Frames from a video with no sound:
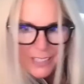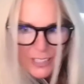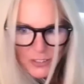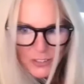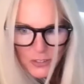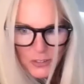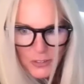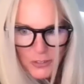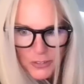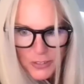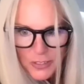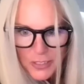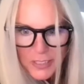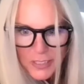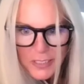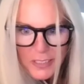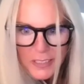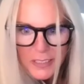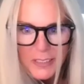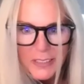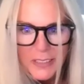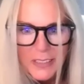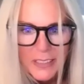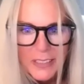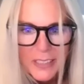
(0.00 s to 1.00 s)
as you
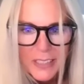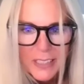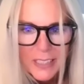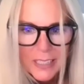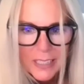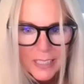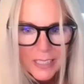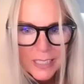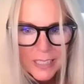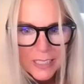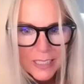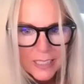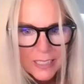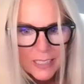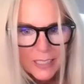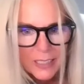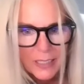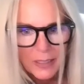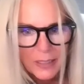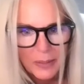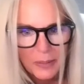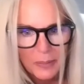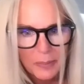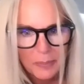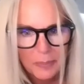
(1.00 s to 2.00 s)
see,
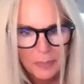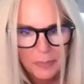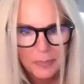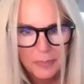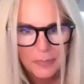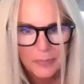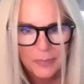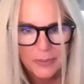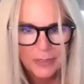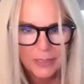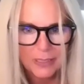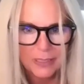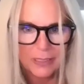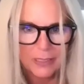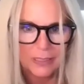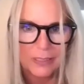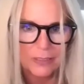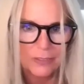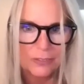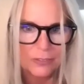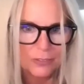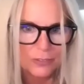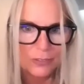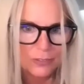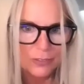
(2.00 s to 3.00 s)
and
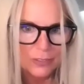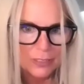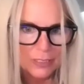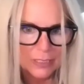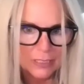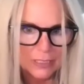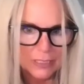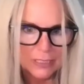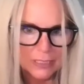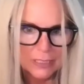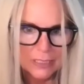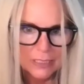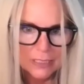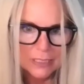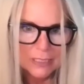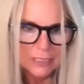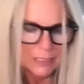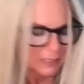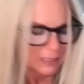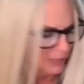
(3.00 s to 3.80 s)
as you see,